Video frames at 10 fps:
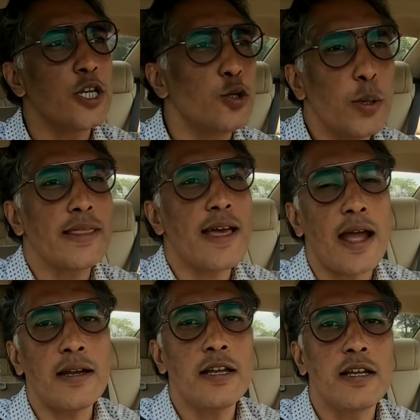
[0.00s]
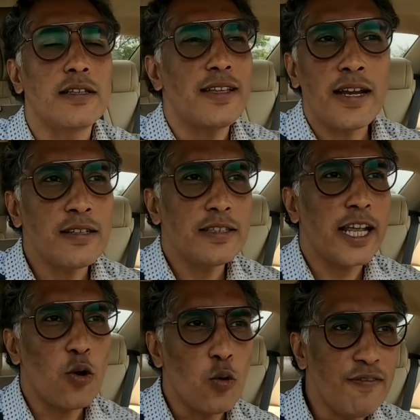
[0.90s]
when you're doing that, then
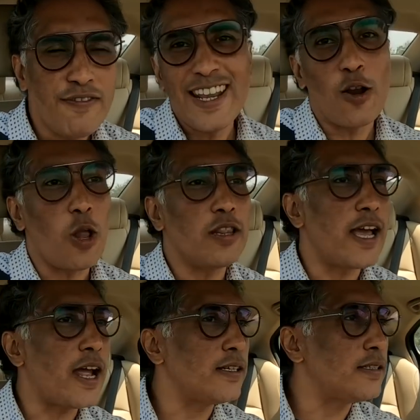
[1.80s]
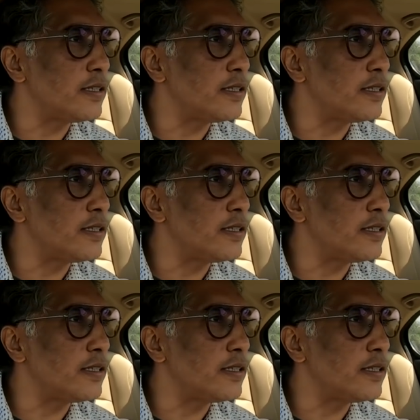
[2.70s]
they don't feel all that